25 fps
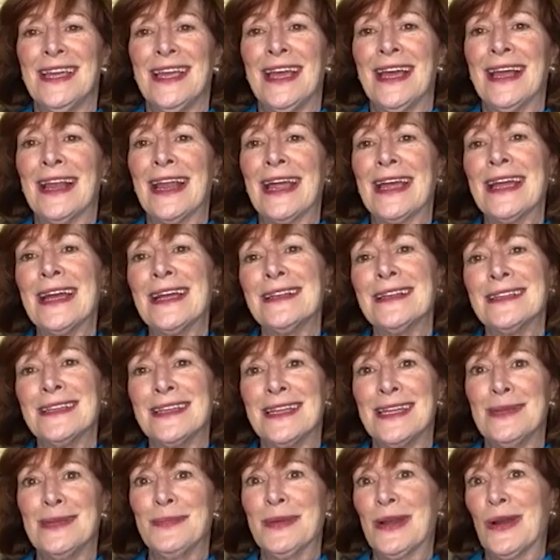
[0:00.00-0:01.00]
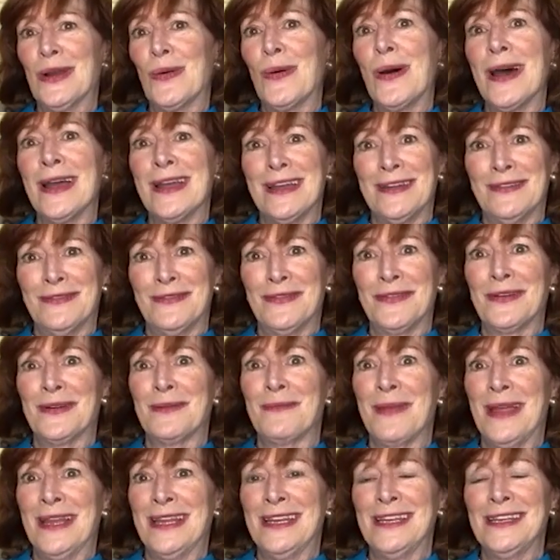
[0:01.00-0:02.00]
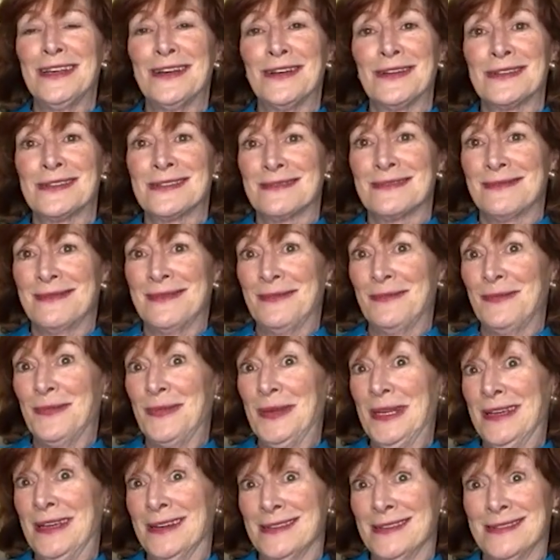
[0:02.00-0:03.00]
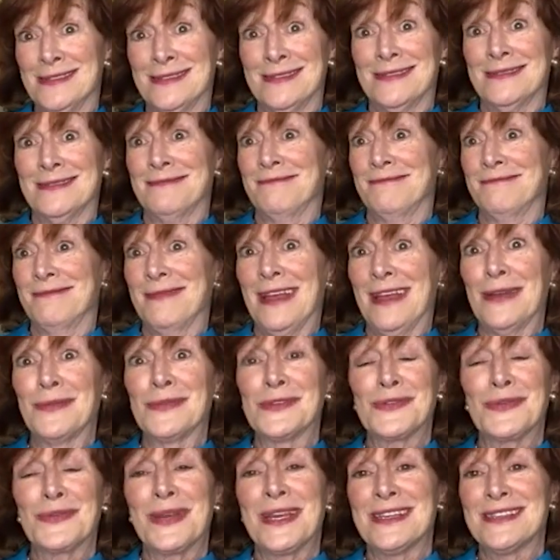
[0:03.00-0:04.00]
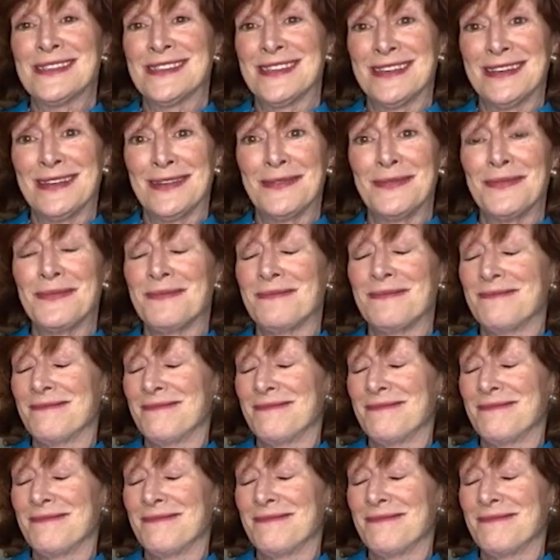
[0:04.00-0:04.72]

And I had to keep it quiet for many years because I was raised in a